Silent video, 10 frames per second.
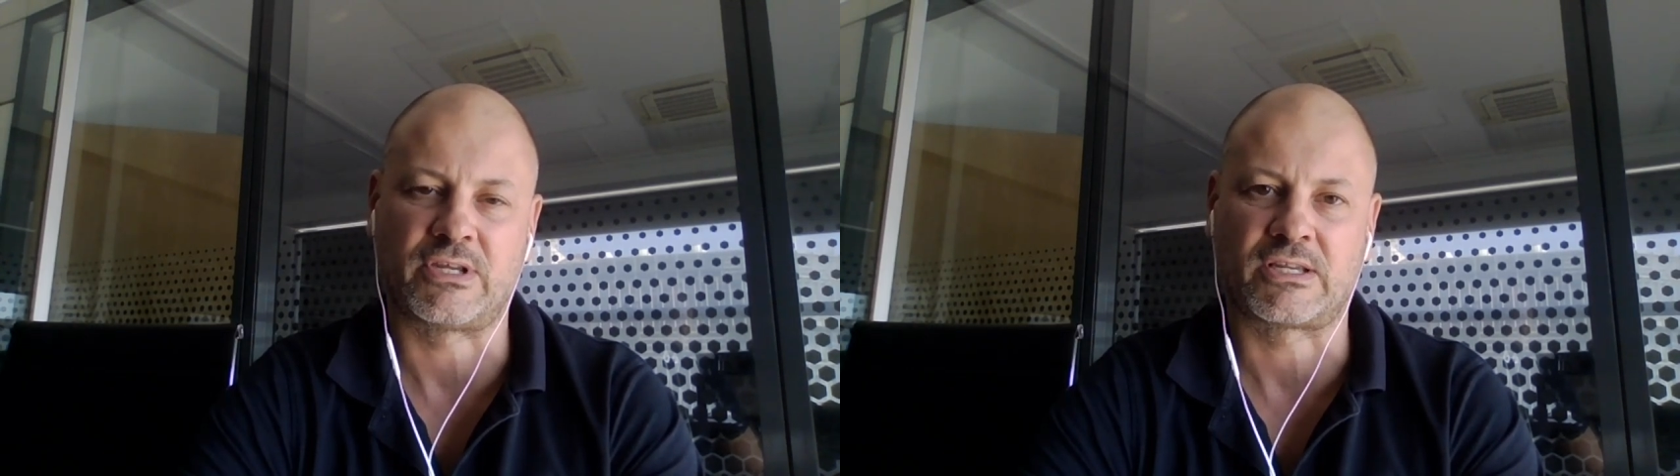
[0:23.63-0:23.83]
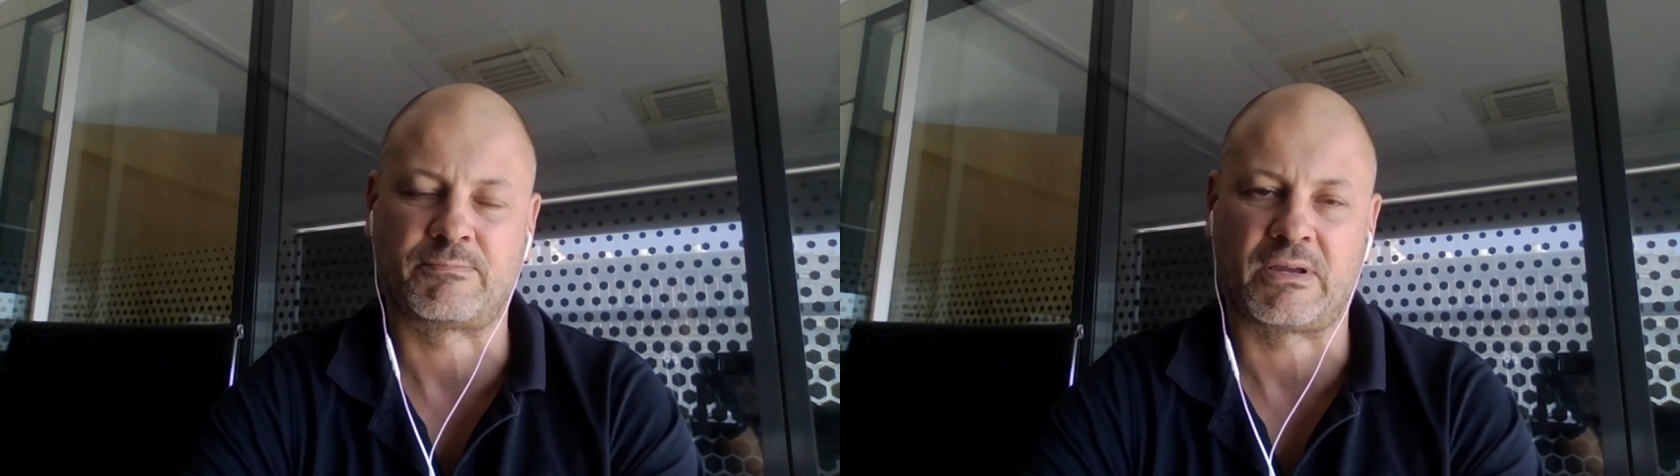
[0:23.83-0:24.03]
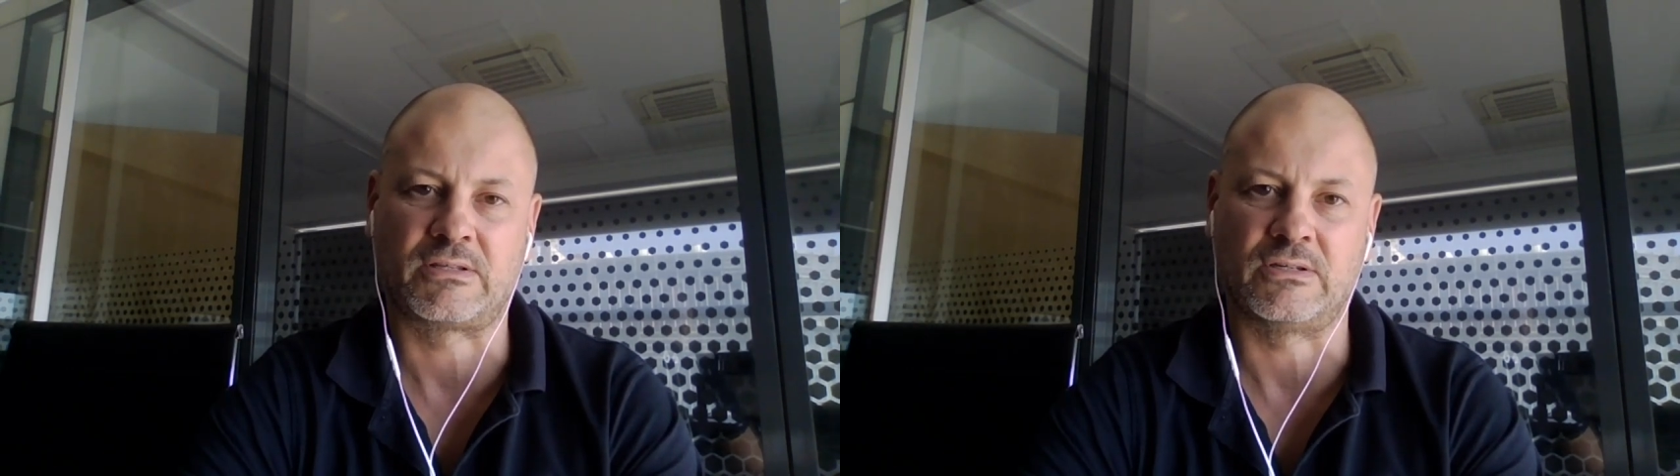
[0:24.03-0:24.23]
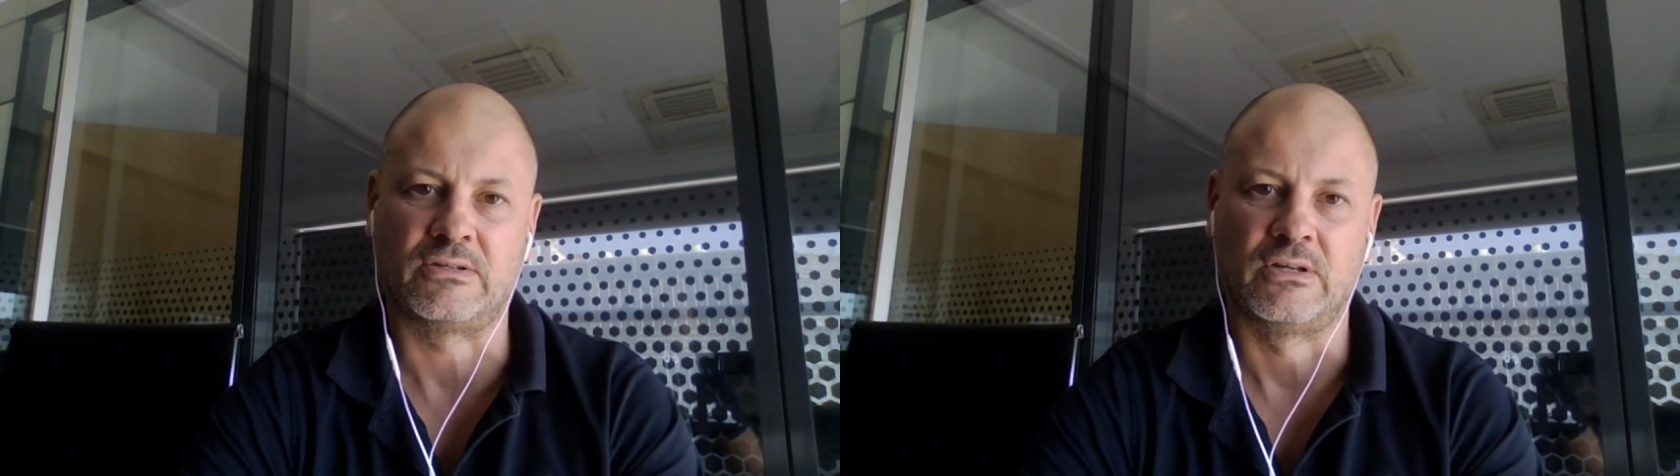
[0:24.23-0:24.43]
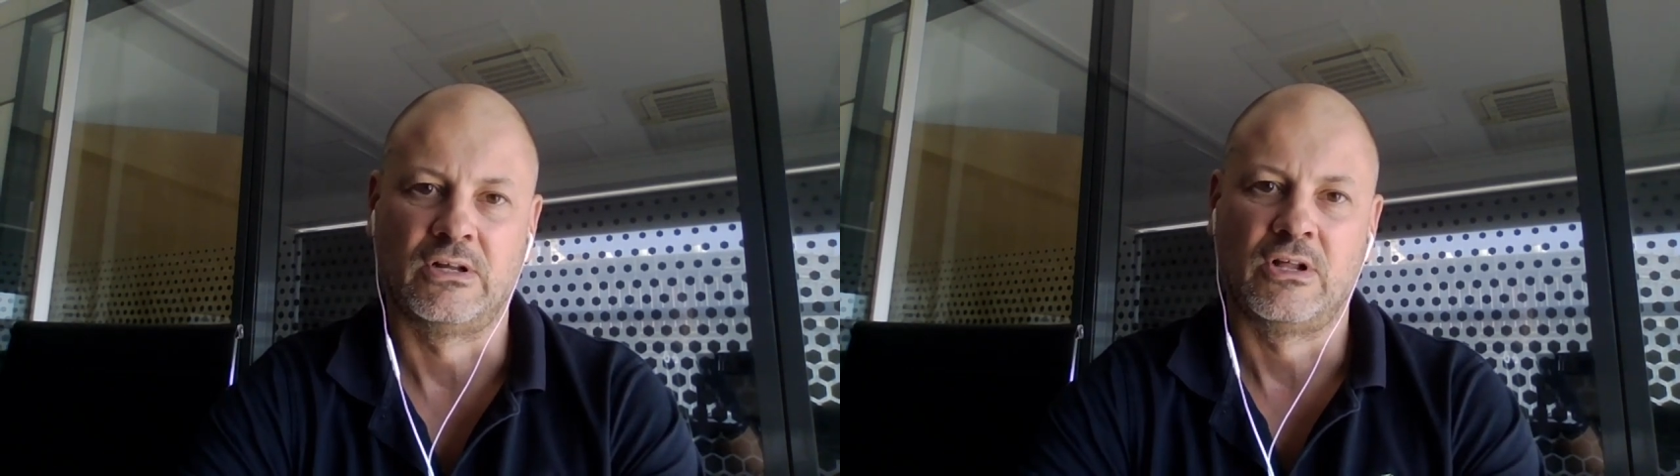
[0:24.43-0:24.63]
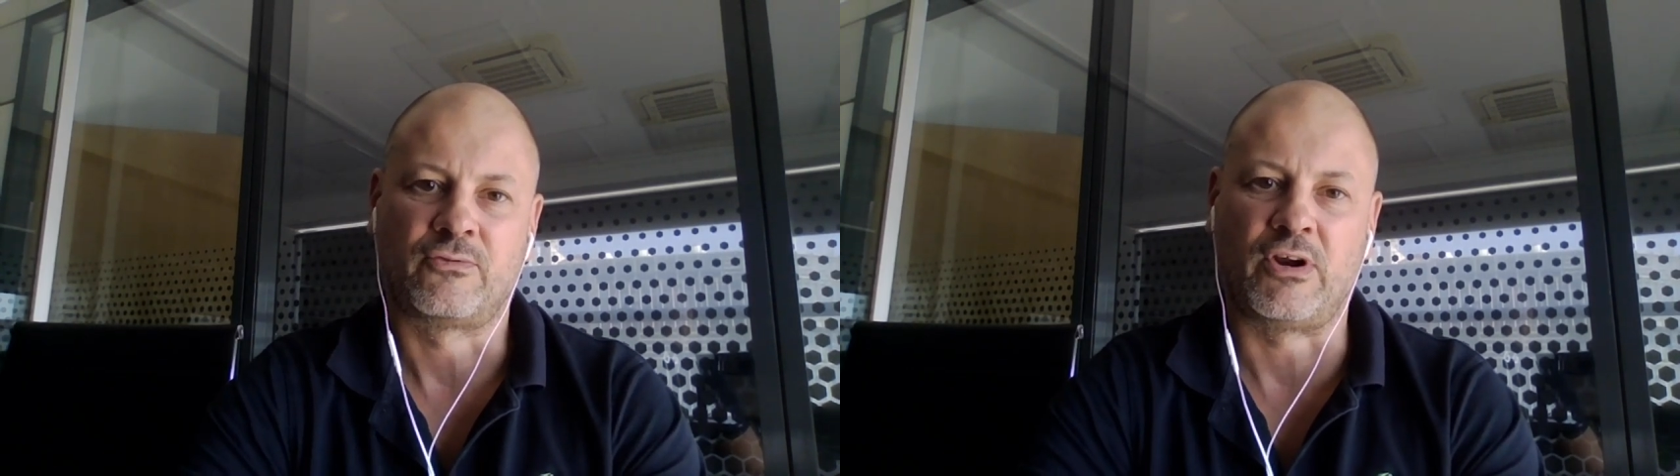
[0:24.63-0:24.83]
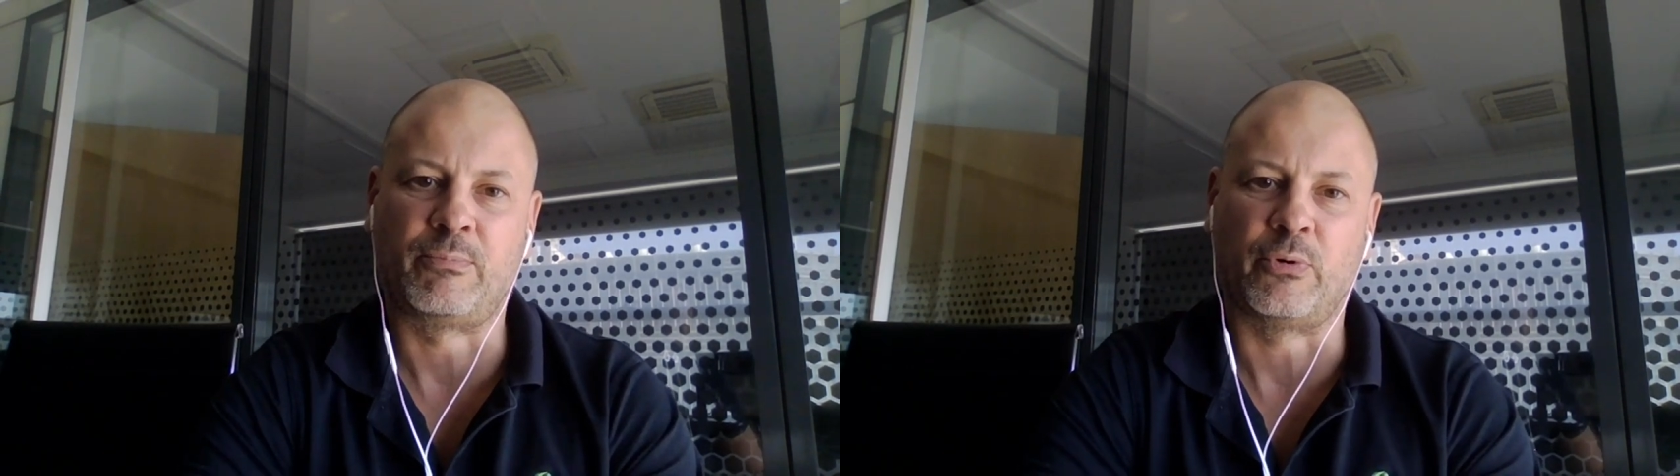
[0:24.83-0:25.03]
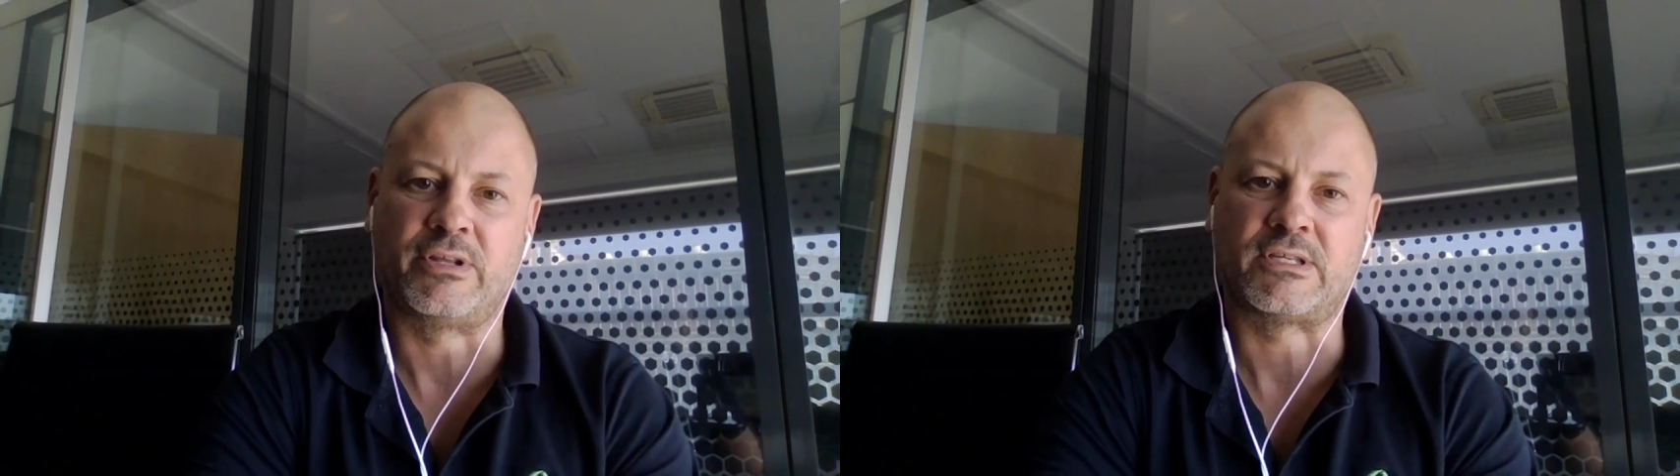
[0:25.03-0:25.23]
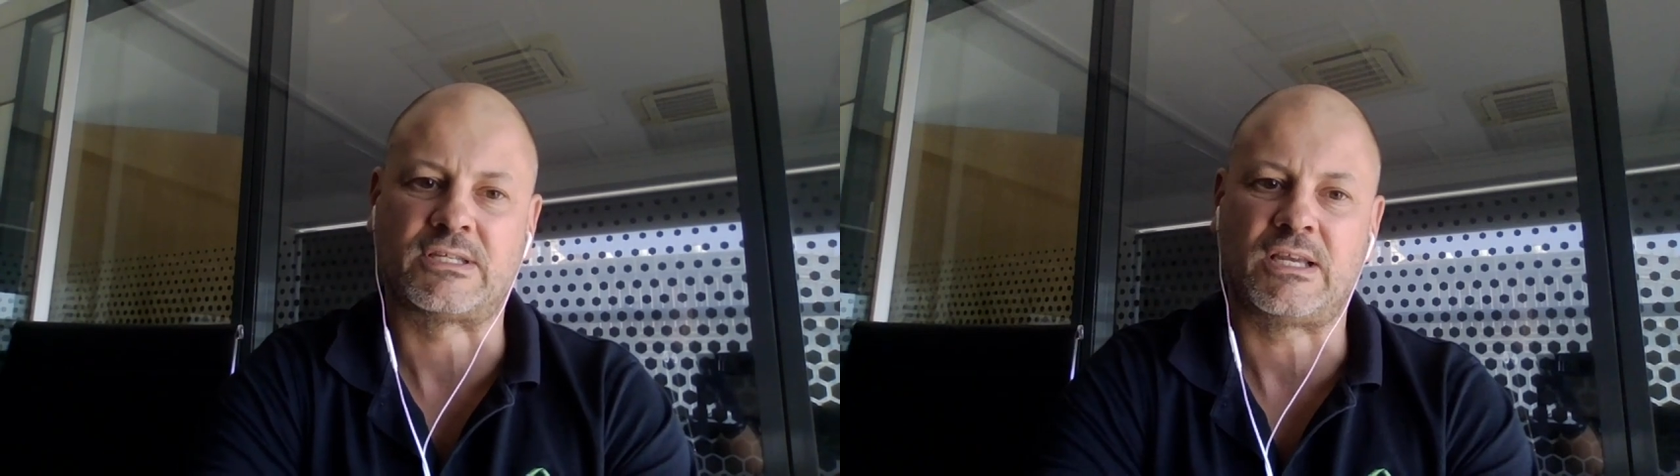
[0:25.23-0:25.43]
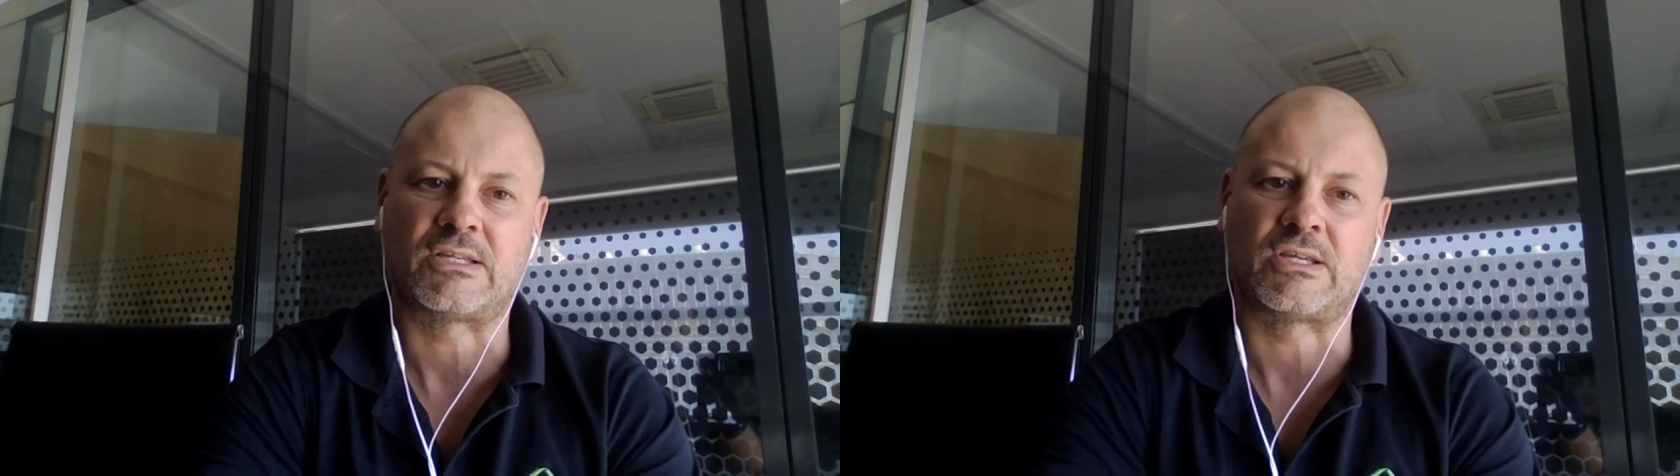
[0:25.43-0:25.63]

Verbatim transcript: expected 3.6.